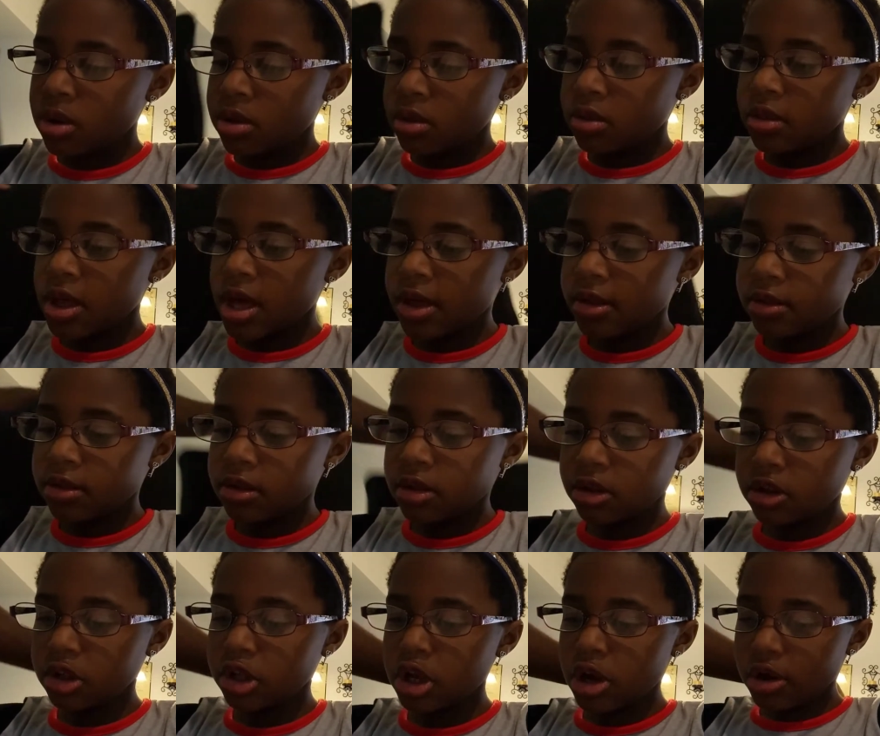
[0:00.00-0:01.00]
that the
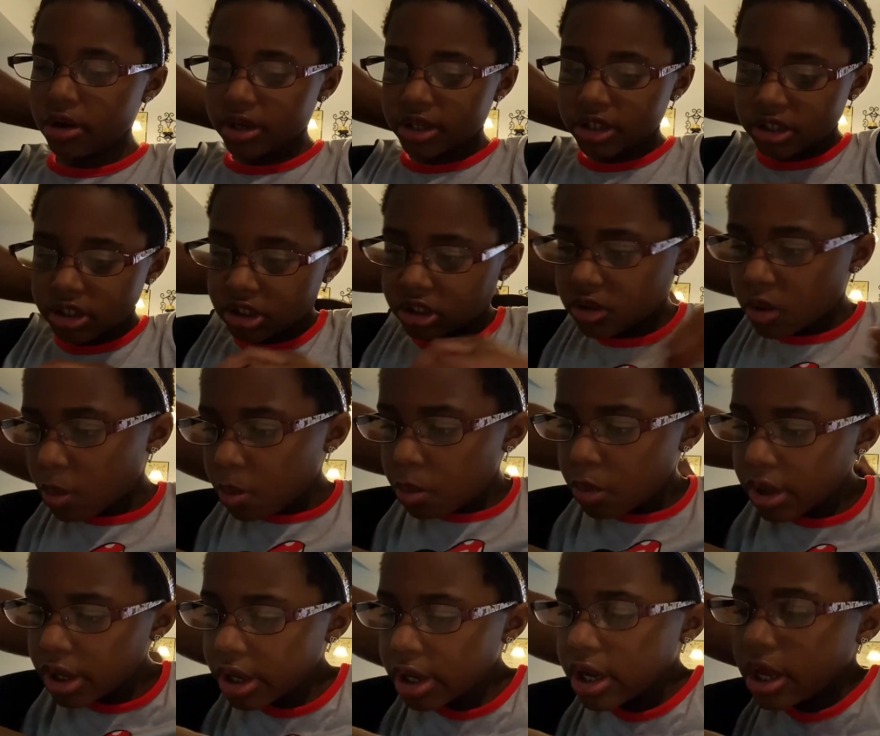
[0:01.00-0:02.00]
tiara is
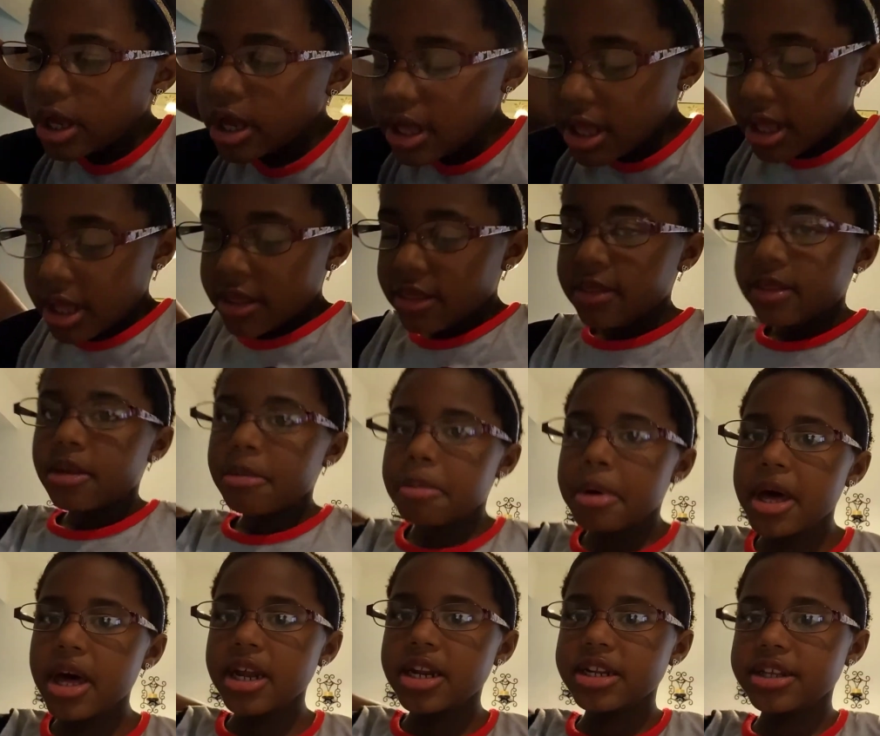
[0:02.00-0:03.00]
somewhere in the
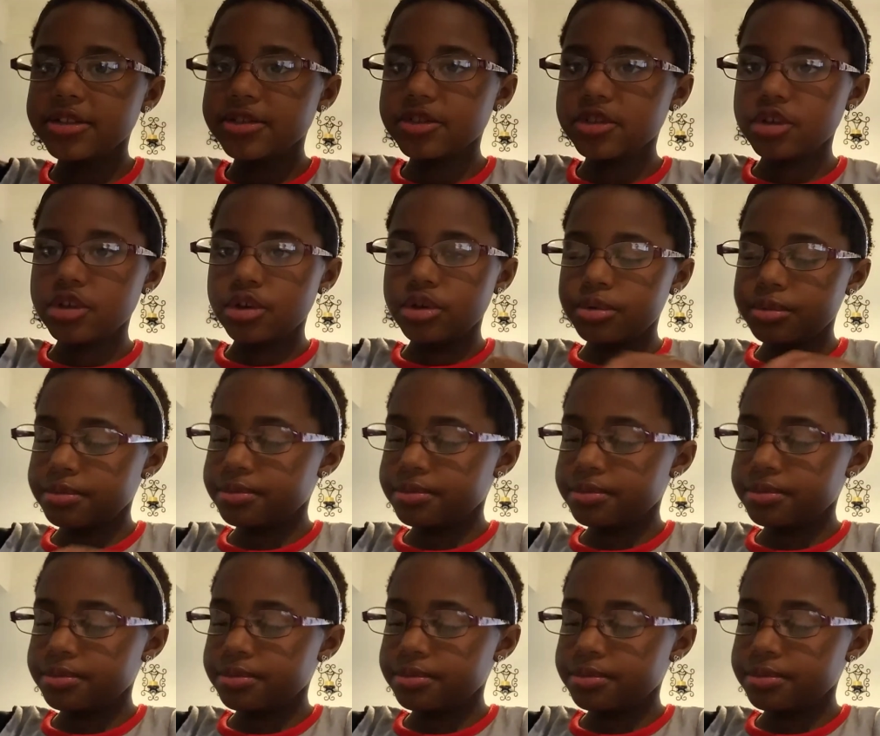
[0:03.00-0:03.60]
petting zoo.